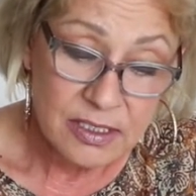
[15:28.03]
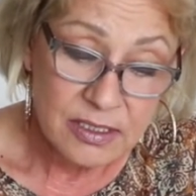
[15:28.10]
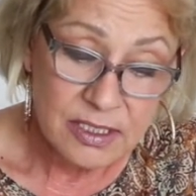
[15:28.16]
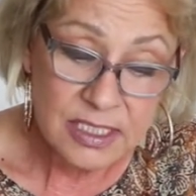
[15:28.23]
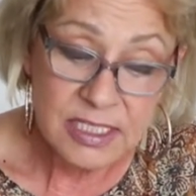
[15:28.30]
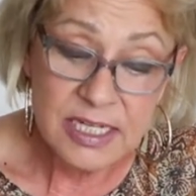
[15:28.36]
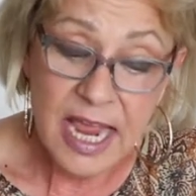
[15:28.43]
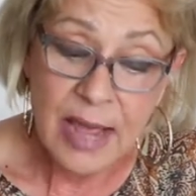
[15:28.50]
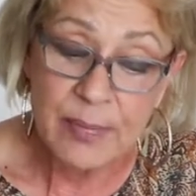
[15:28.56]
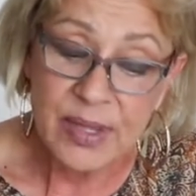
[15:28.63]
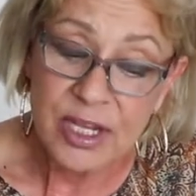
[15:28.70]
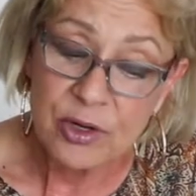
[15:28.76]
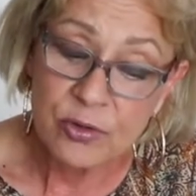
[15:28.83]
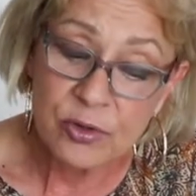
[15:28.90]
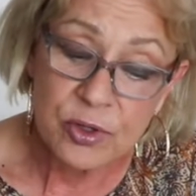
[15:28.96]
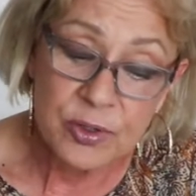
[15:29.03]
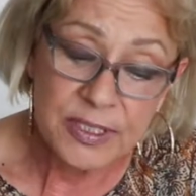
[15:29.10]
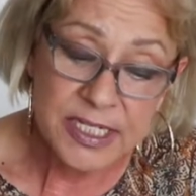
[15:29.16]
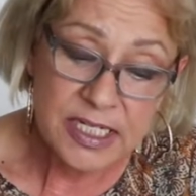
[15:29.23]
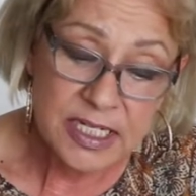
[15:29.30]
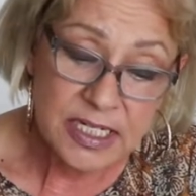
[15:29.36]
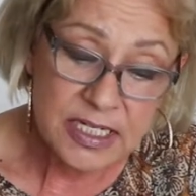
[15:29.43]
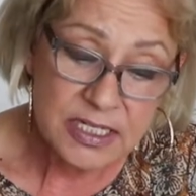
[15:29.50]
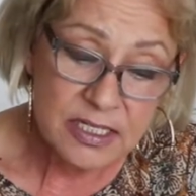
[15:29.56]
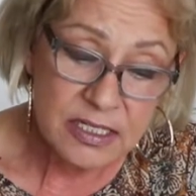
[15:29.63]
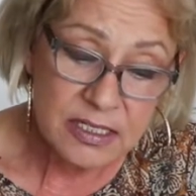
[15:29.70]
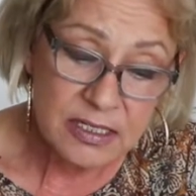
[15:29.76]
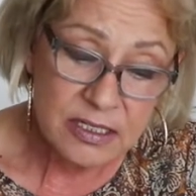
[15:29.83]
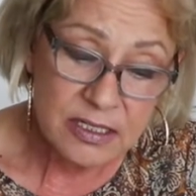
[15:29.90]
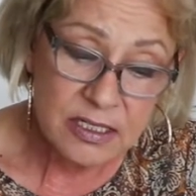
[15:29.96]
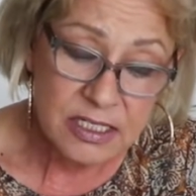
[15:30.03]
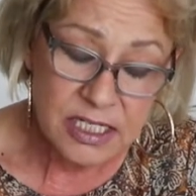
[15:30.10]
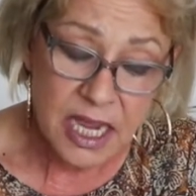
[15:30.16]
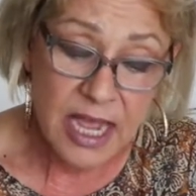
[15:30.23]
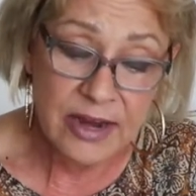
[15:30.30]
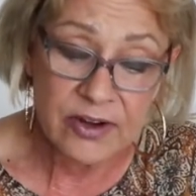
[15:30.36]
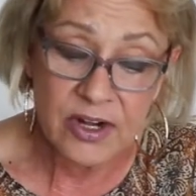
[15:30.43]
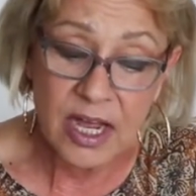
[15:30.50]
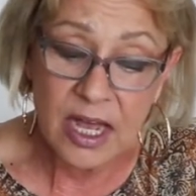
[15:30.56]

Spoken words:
The stabbing cruelties, the tired